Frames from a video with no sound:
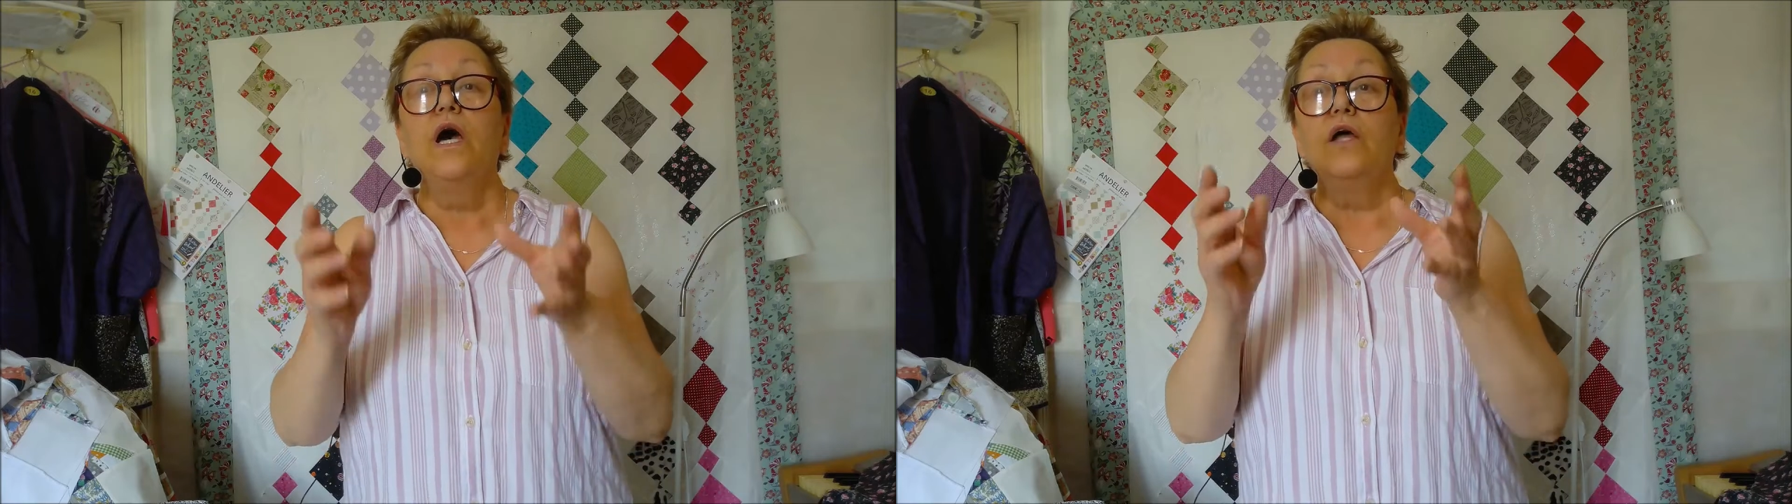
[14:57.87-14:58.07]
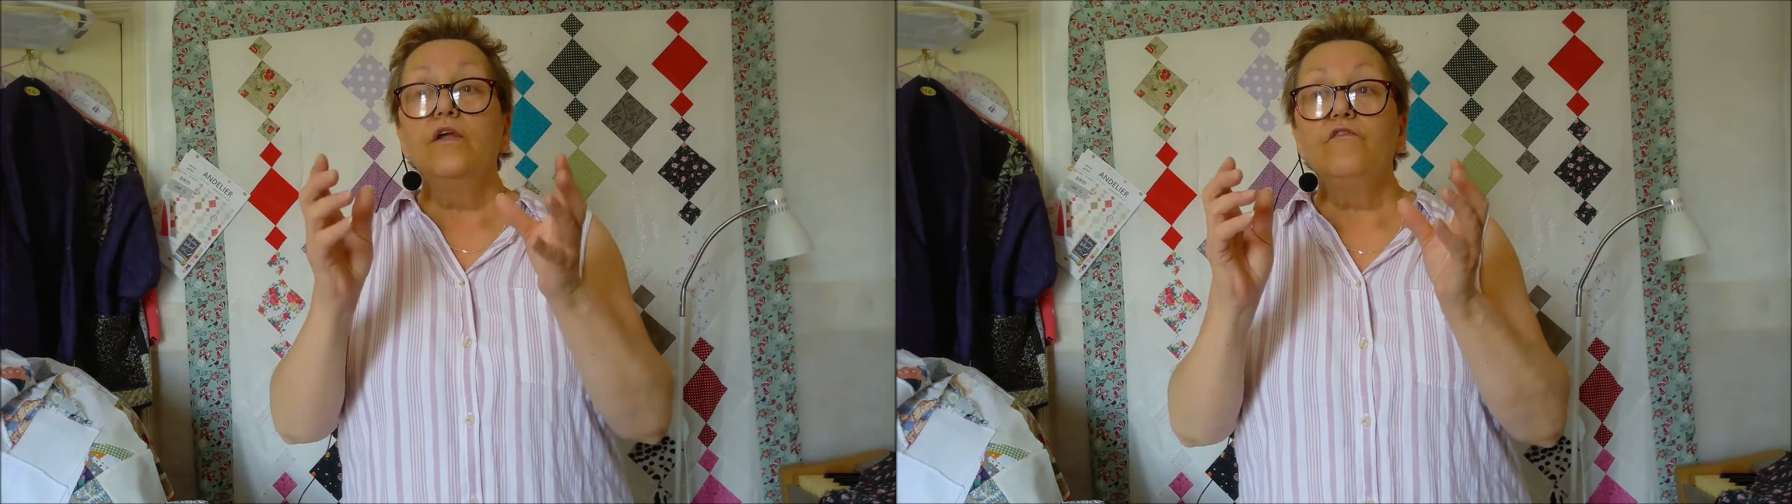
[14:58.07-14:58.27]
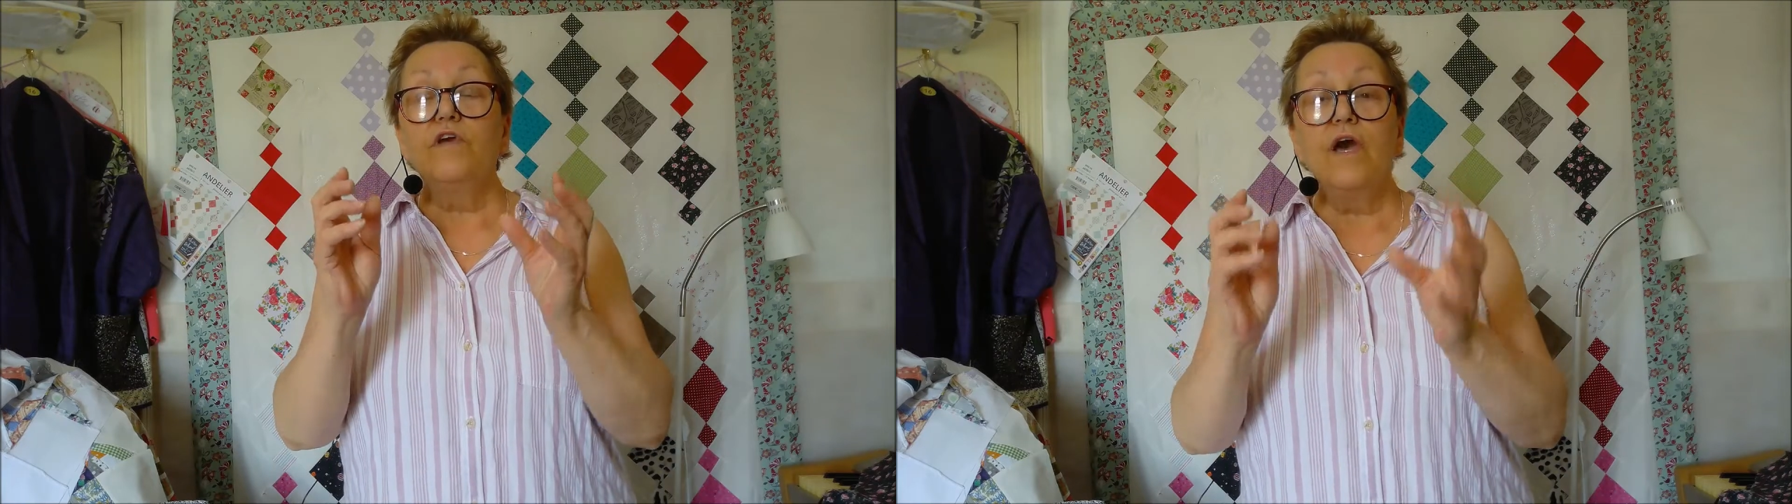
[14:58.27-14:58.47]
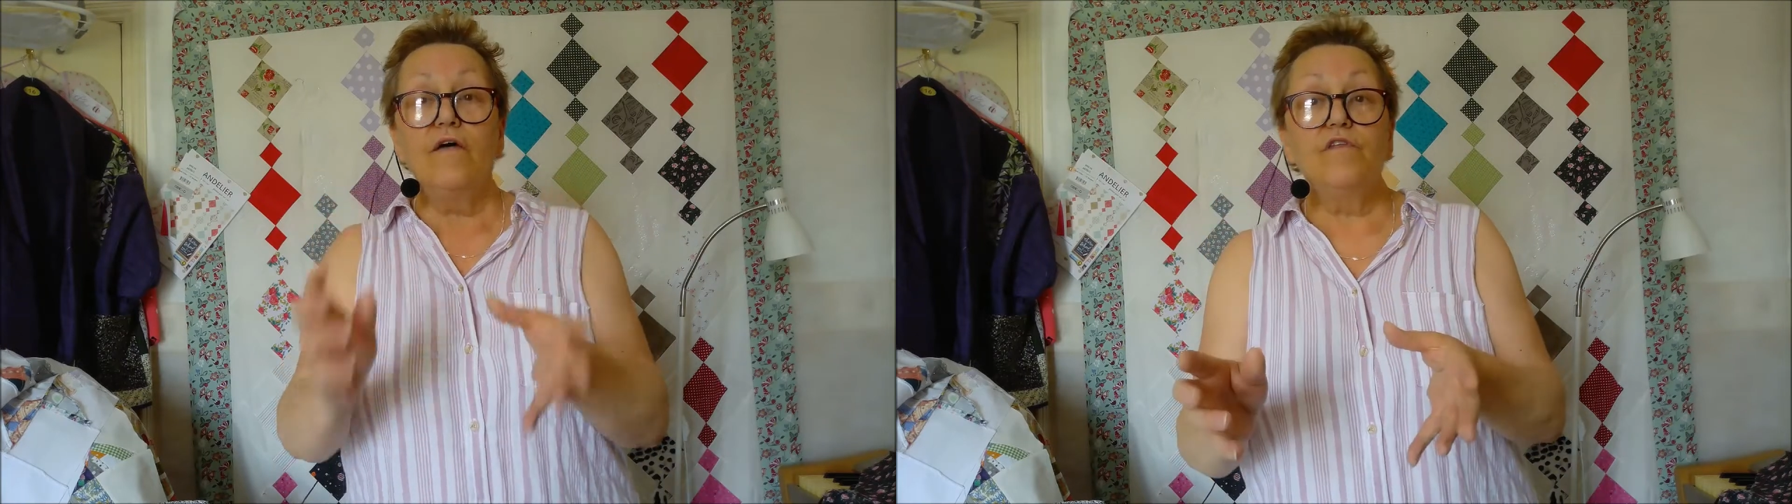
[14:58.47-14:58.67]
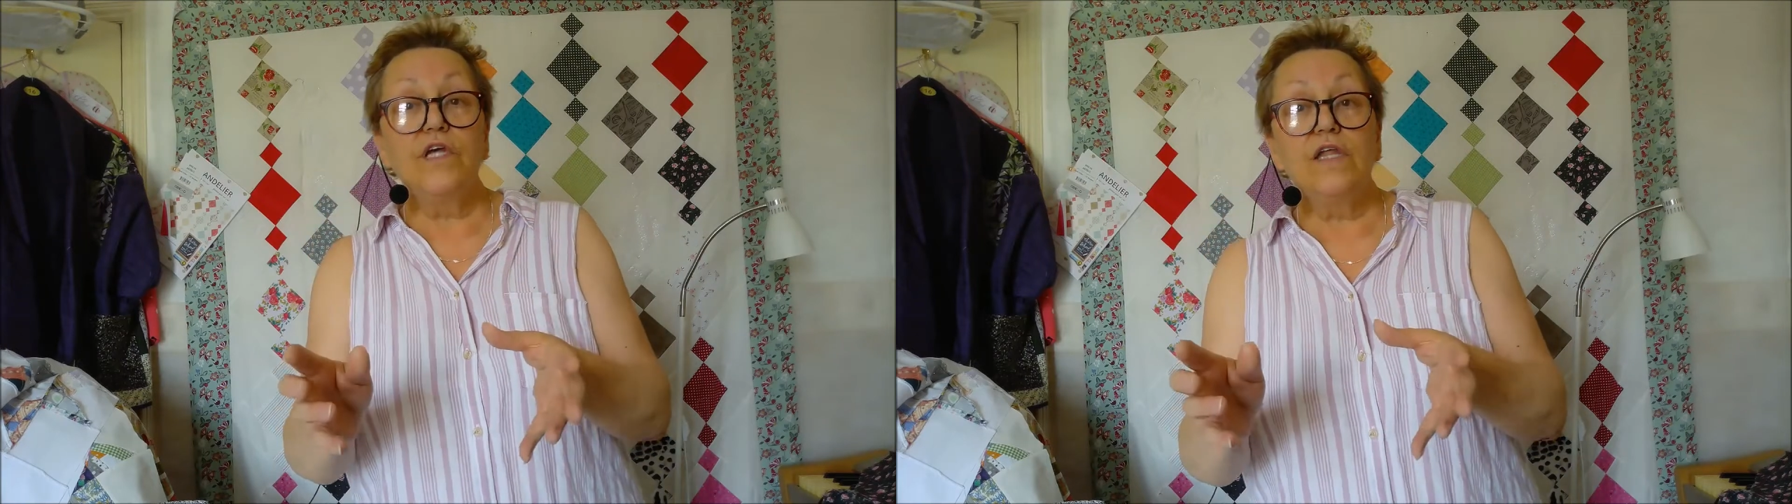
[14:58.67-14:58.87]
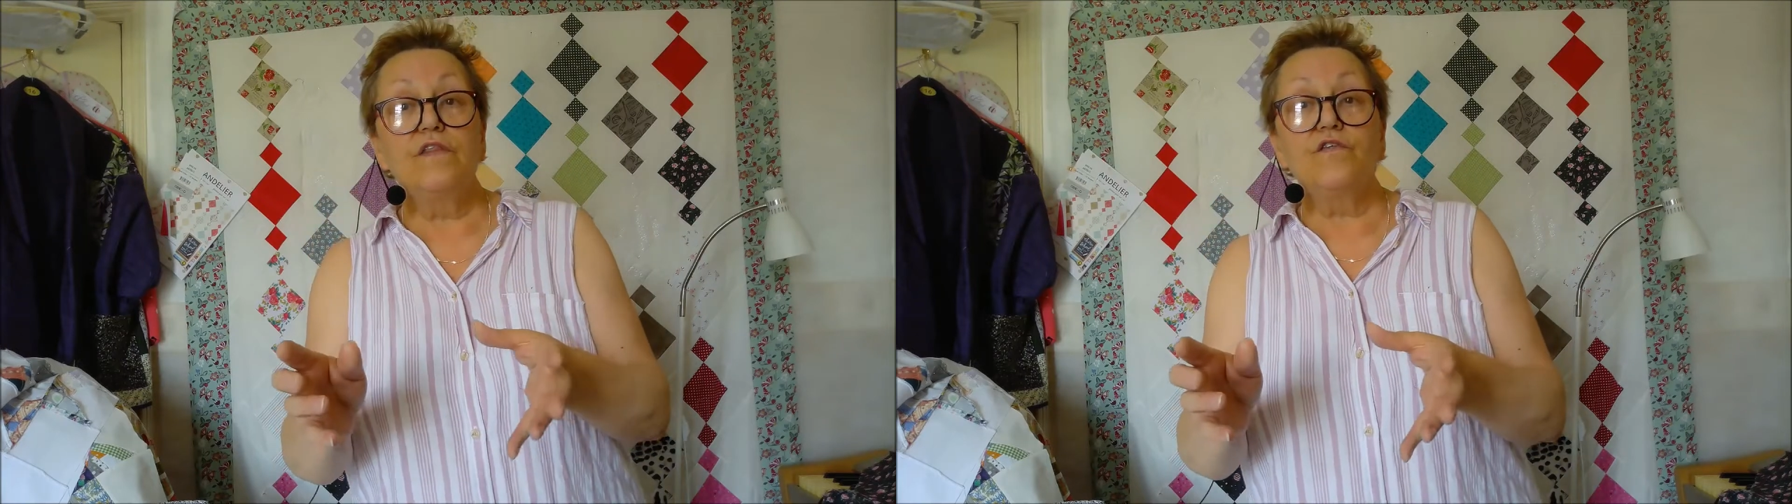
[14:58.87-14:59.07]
And if you haven't had